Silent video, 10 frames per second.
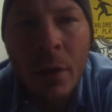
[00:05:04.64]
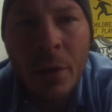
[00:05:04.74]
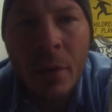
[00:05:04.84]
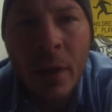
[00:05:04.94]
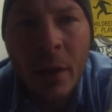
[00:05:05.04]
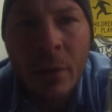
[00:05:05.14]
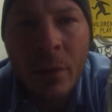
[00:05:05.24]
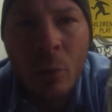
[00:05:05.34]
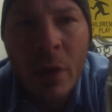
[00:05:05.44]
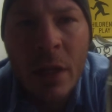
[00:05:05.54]
like a
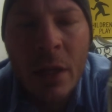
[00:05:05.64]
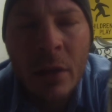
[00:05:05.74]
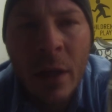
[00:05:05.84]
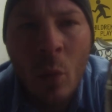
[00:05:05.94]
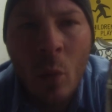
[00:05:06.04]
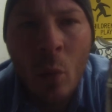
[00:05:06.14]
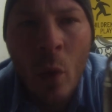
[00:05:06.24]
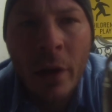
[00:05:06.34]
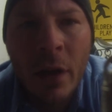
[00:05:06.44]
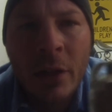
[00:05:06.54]
three, like
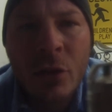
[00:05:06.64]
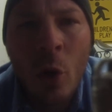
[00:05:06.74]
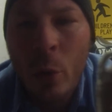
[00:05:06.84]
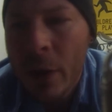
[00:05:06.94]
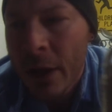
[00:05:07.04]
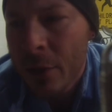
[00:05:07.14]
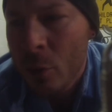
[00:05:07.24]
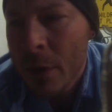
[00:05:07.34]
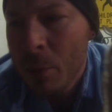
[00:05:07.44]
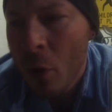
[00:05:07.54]
one electrode with like
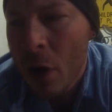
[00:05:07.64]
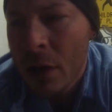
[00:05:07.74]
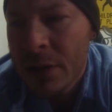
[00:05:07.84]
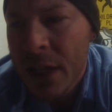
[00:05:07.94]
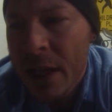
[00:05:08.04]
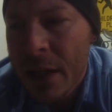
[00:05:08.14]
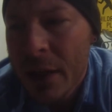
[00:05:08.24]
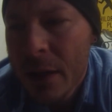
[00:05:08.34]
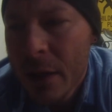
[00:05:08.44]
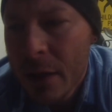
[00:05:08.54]
3 prongs on it.
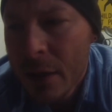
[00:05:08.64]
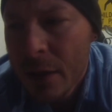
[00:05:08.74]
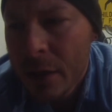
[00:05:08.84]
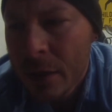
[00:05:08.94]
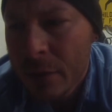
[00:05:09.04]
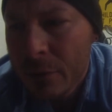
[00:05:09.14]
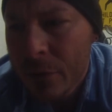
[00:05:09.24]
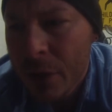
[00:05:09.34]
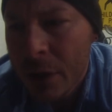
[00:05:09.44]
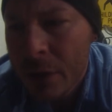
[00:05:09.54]
I don't know if
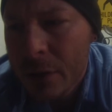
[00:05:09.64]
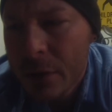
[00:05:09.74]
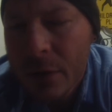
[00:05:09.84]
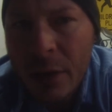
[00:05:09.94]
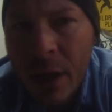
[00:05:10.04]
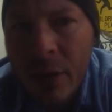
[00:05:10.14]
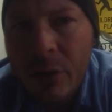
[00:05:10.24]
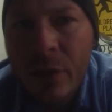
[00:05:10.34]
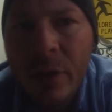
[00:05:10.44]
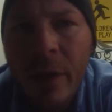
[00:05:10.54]
you can kind of
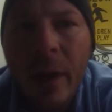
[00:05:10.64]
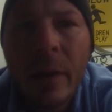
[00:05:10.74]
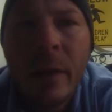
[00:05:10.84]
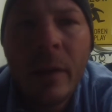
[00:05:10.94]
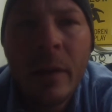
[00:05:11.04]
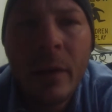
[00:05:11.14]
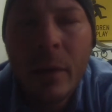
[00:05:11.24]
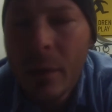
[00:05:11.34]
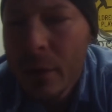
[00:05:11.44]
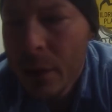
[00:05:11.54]
see that.
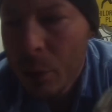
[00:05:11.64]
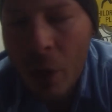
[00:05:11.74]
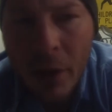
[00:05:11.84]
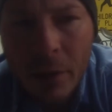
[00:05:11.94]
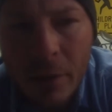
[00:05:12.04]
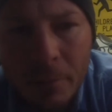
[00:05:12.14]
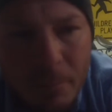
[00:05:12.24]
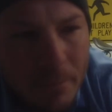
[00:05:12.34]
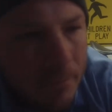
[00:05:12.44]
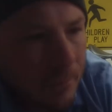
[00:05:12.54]
But
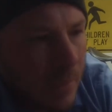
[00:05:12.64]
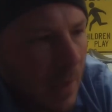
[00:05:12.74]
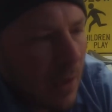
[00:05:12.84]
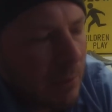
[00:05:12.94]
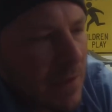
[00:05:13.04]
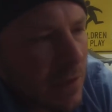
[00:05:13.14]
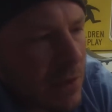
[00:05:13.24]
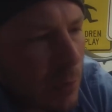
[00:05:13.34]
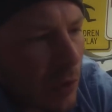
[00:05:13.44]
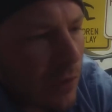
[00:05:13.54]
these are
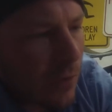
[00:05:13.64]
supposed to